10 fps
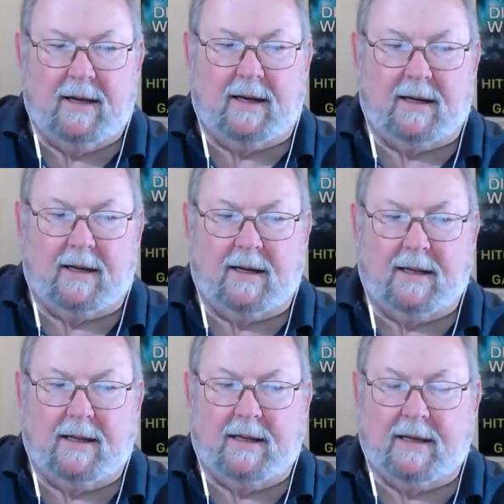uh,
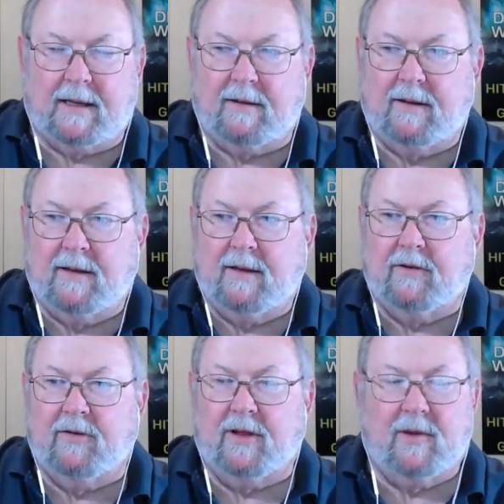and
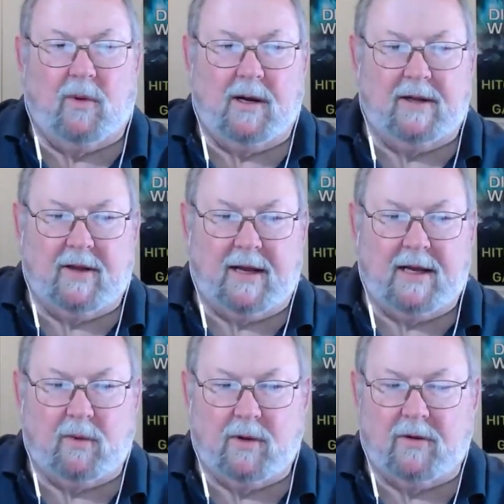there's nothing wrong in taking
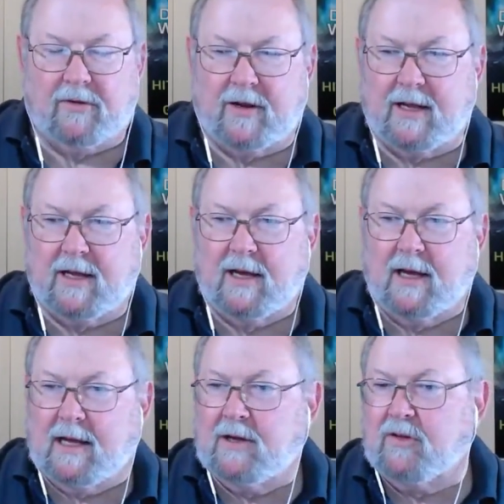a real city
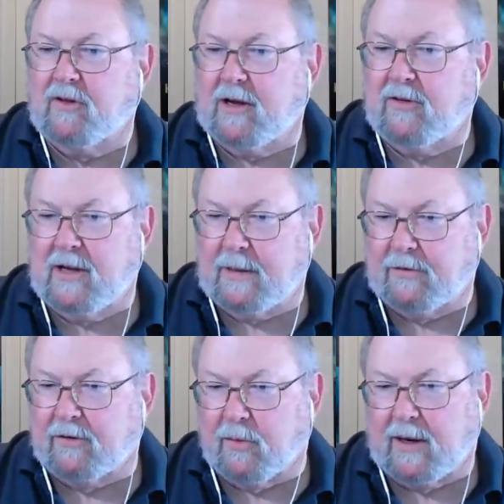and you can change the names.
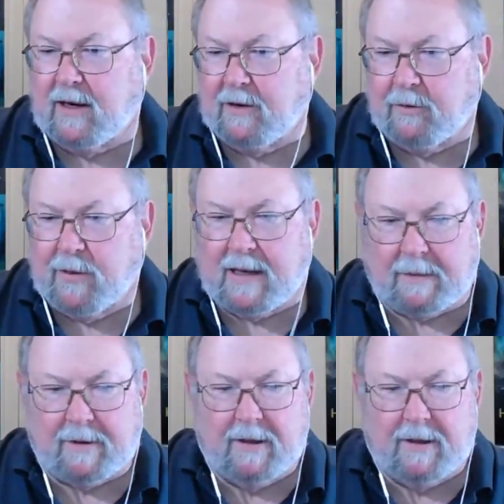Just write it on your map,